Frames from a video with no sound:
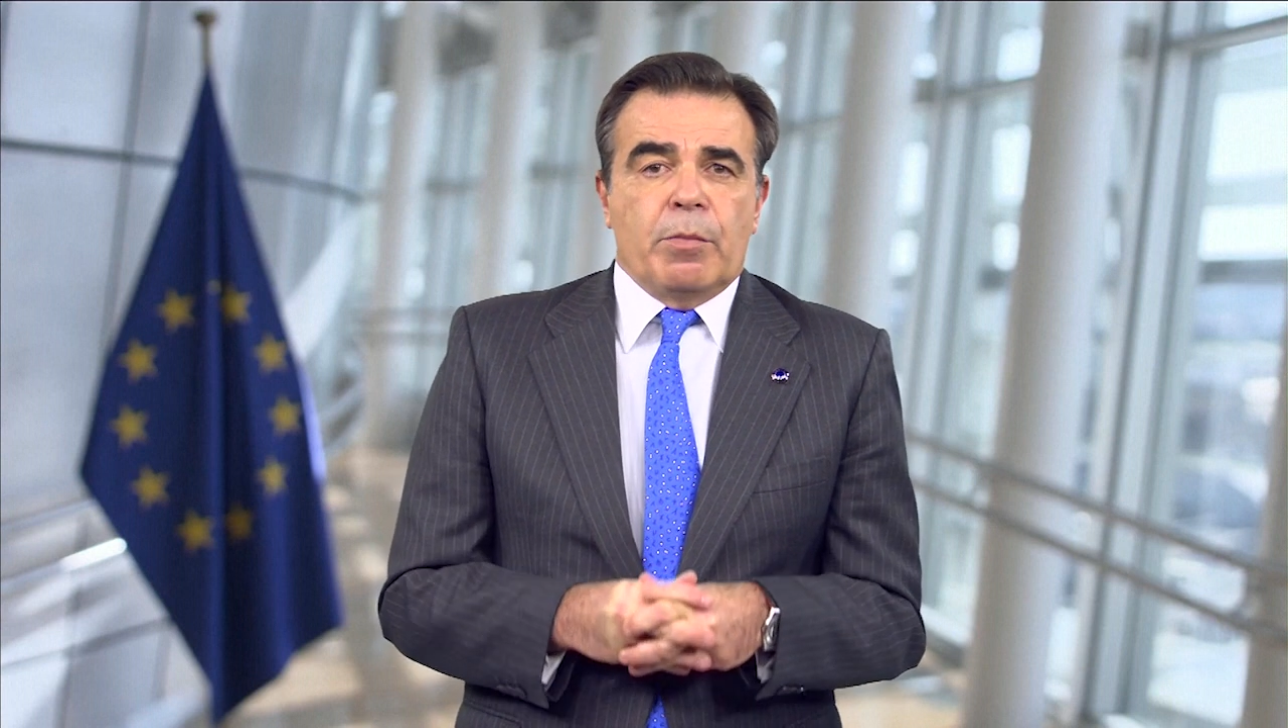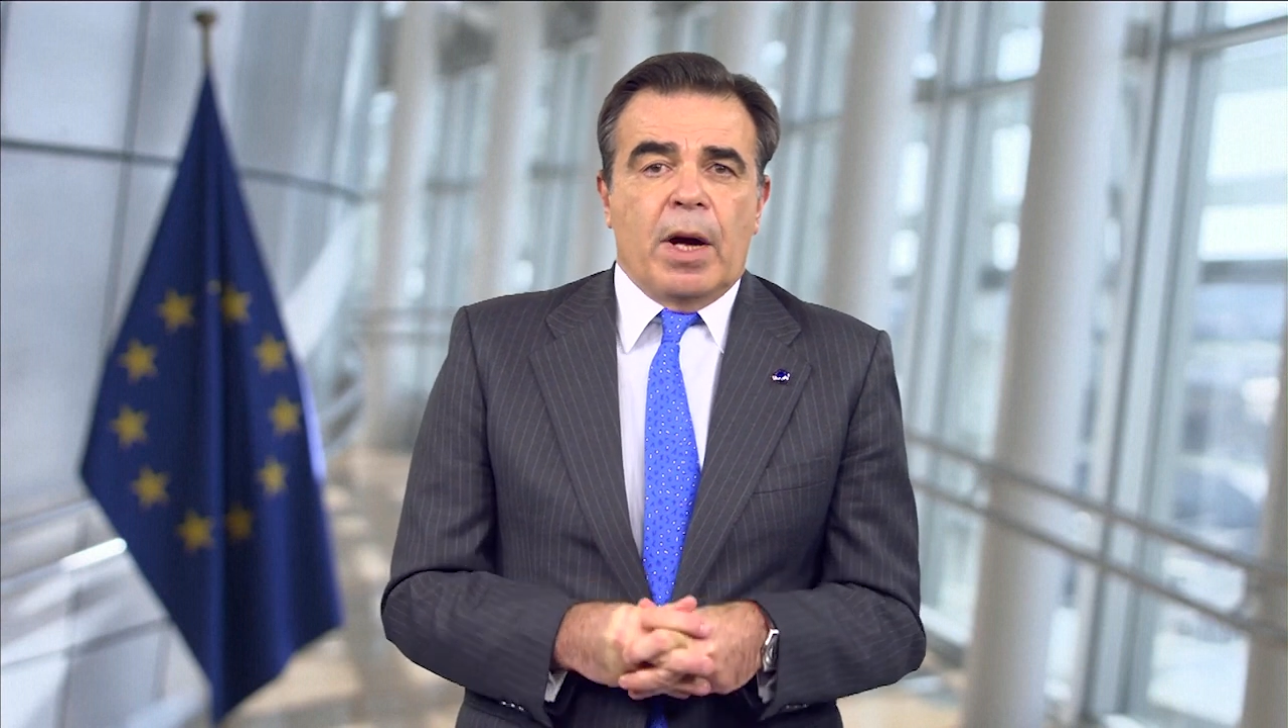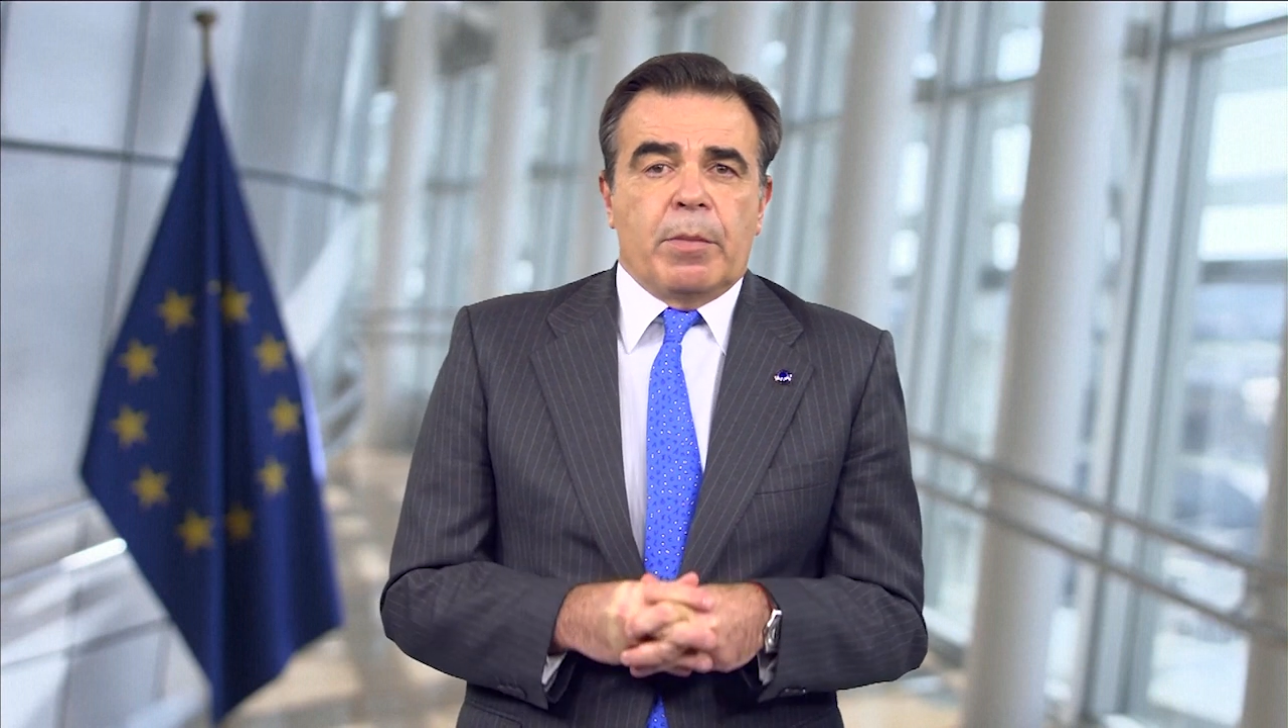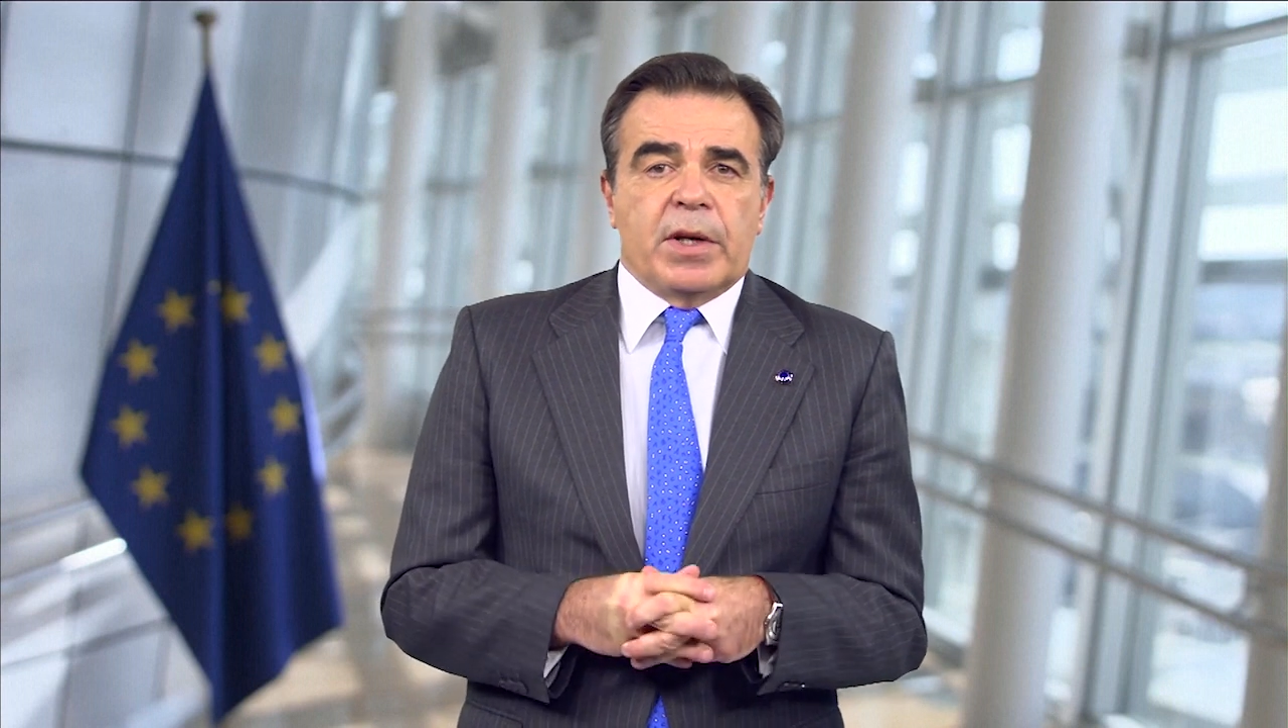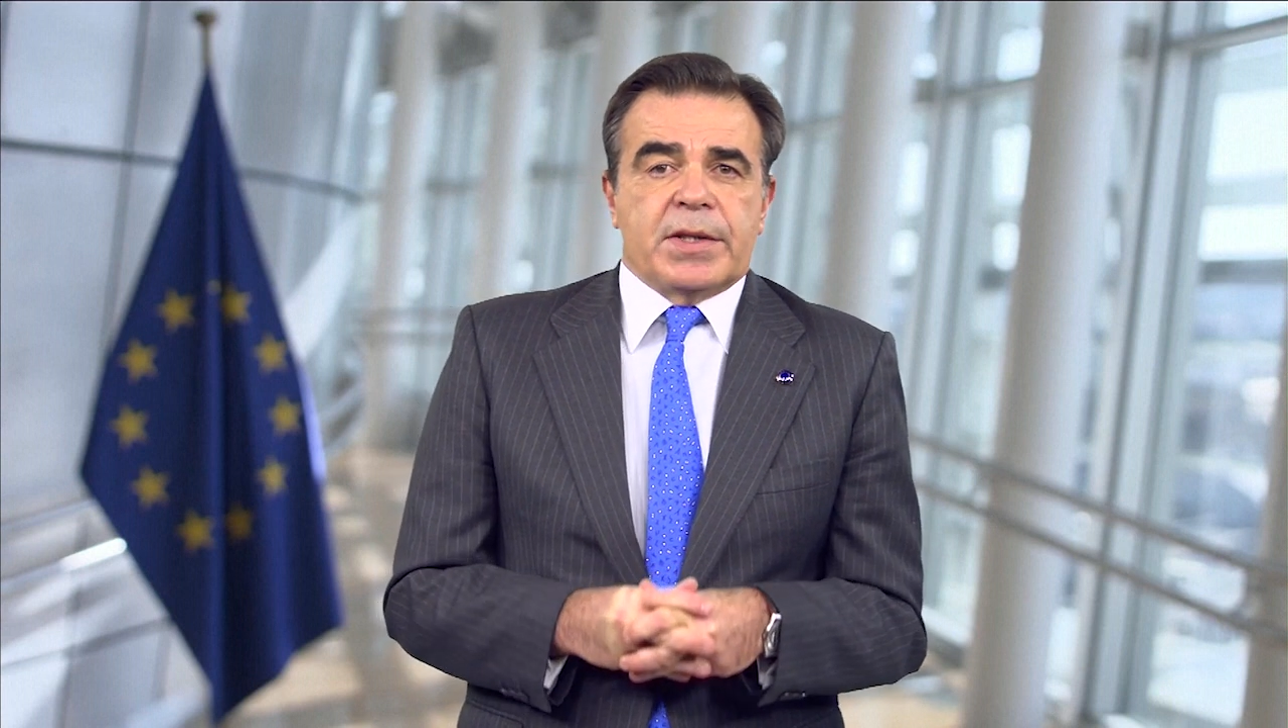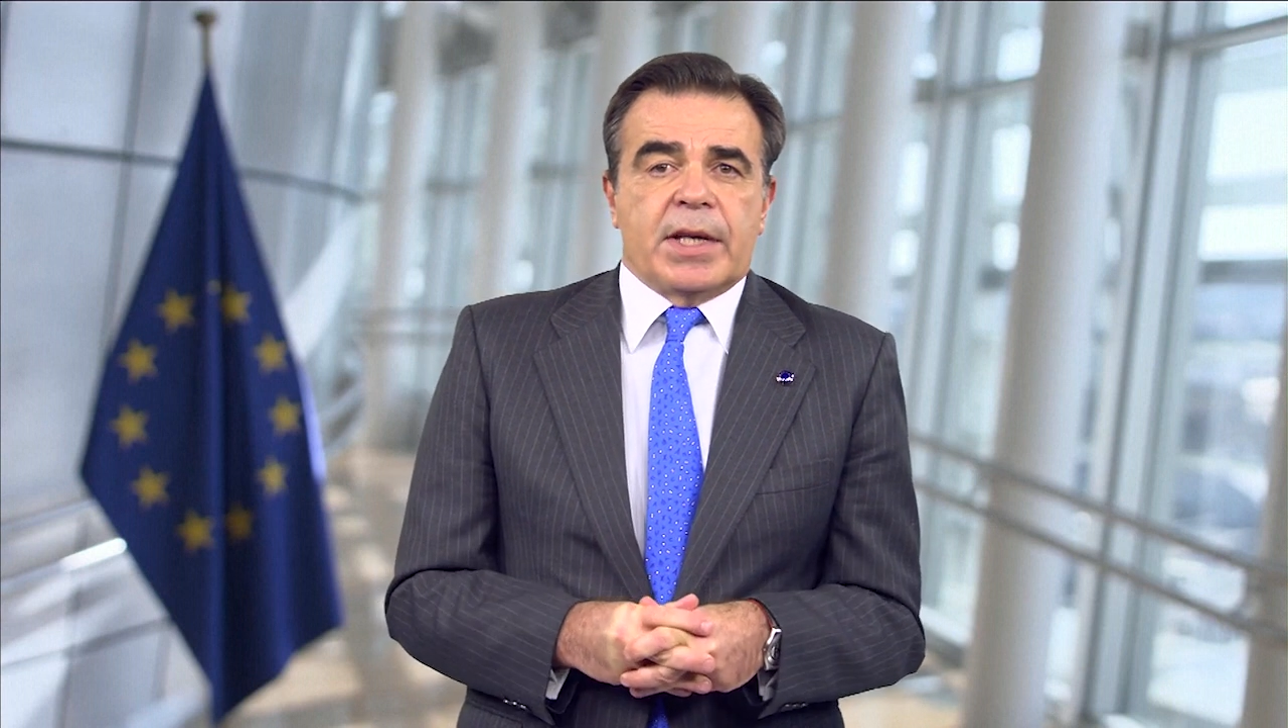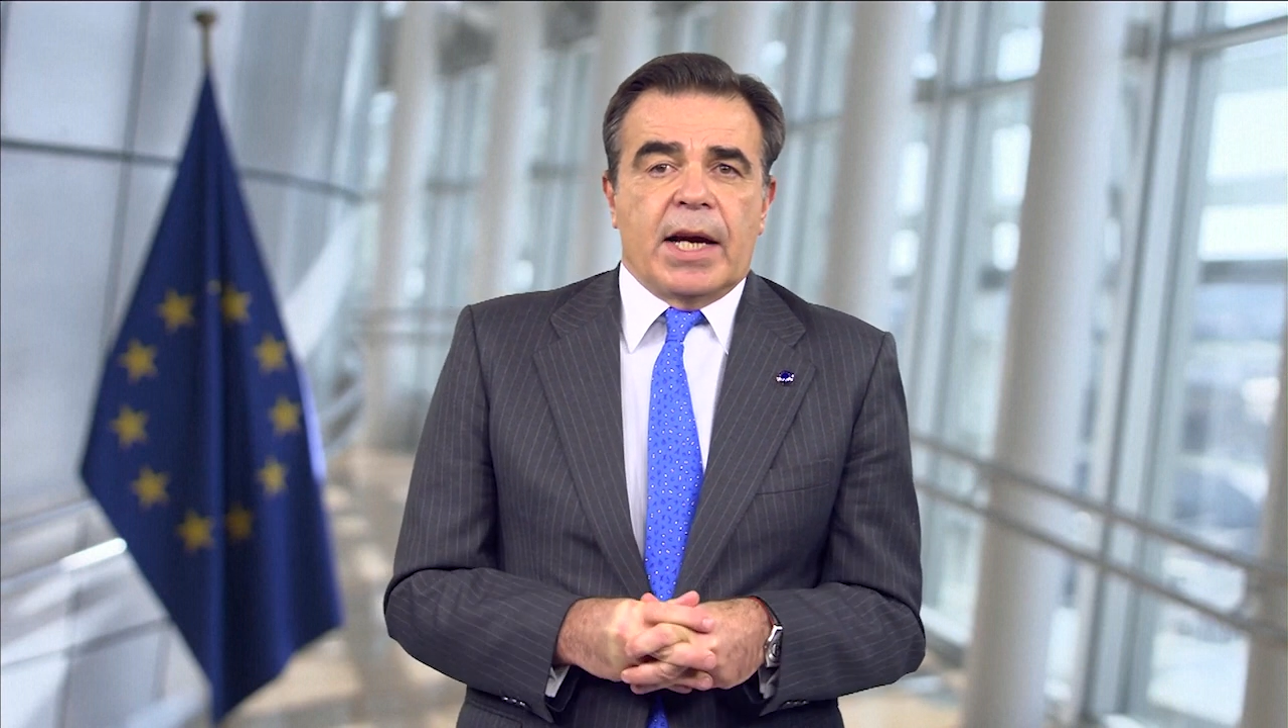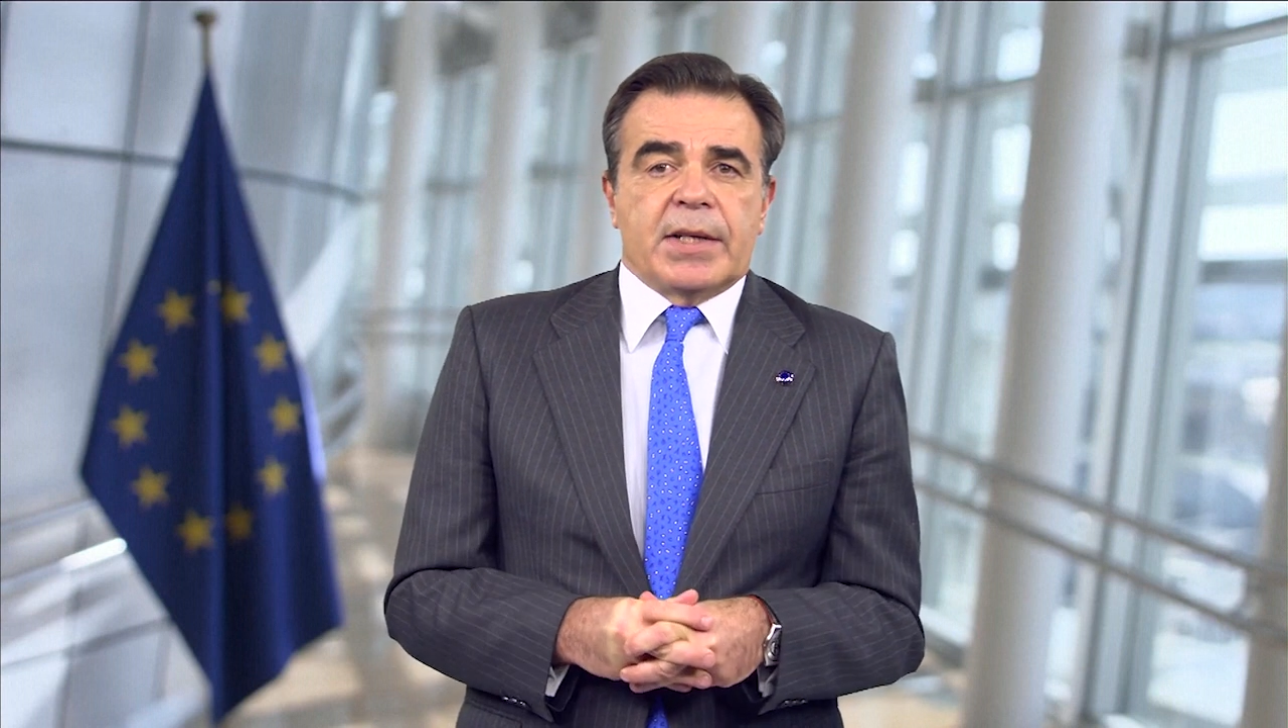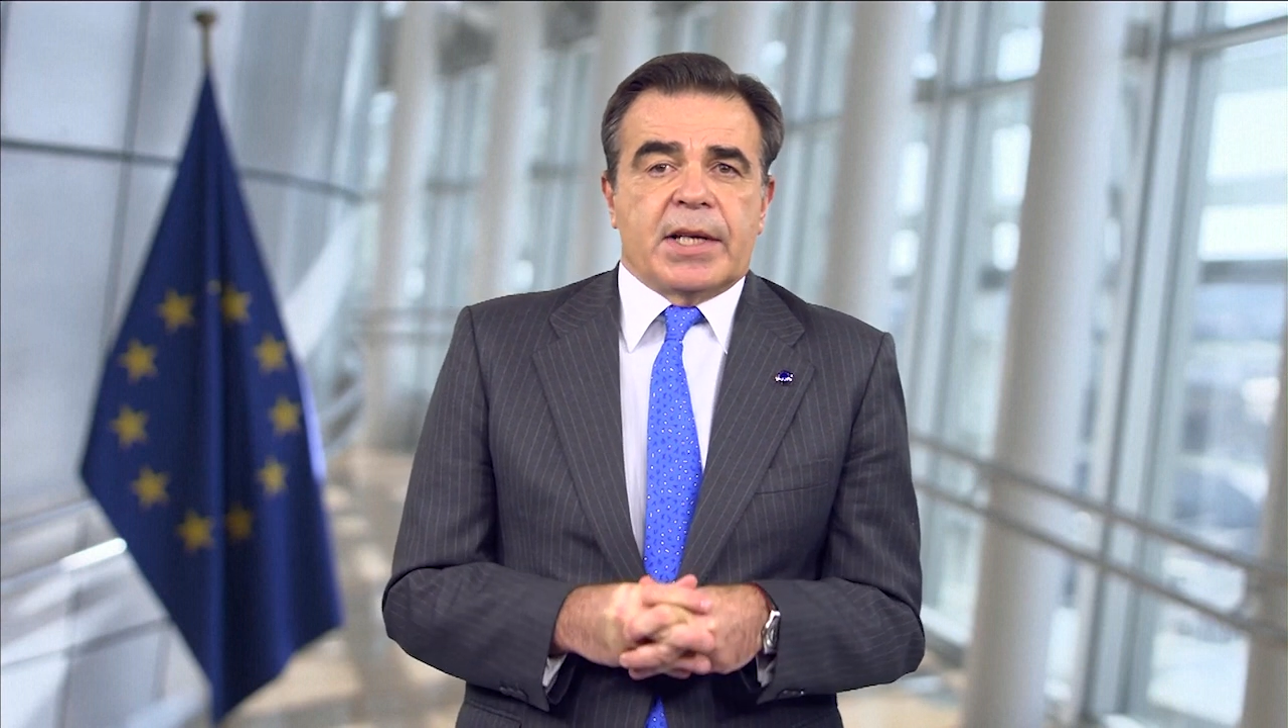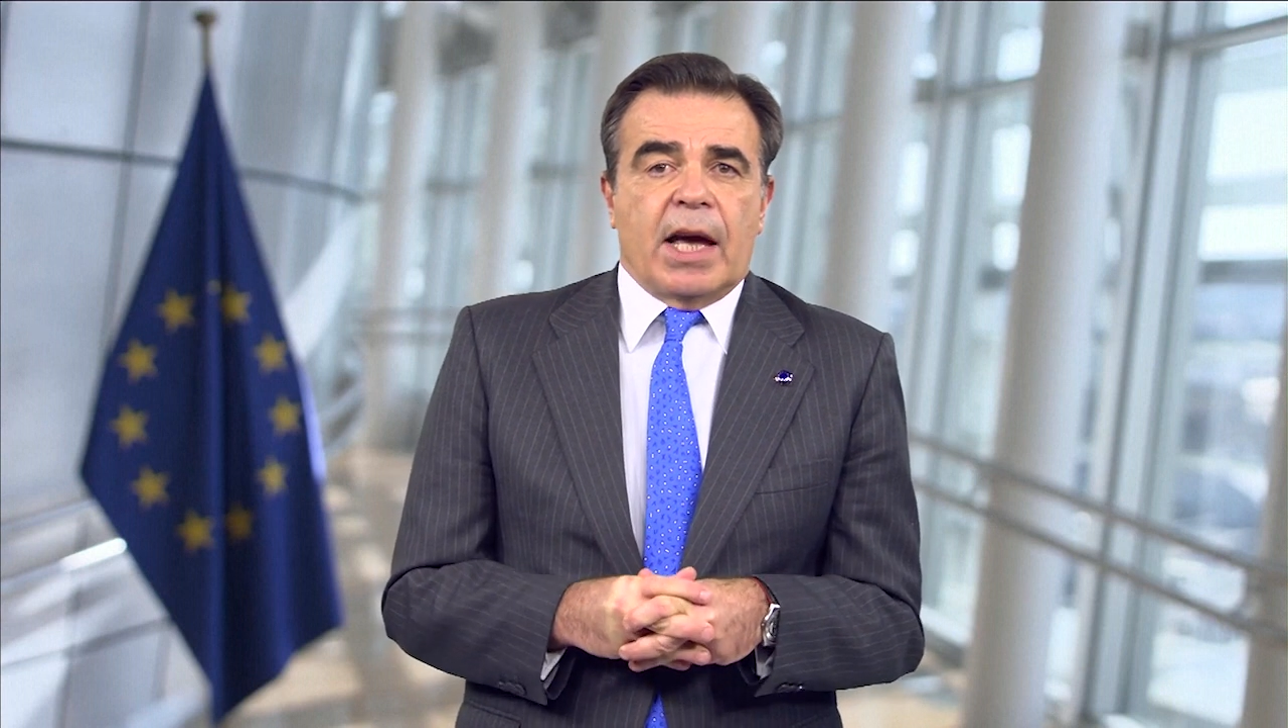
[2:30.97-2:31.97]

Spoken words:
member states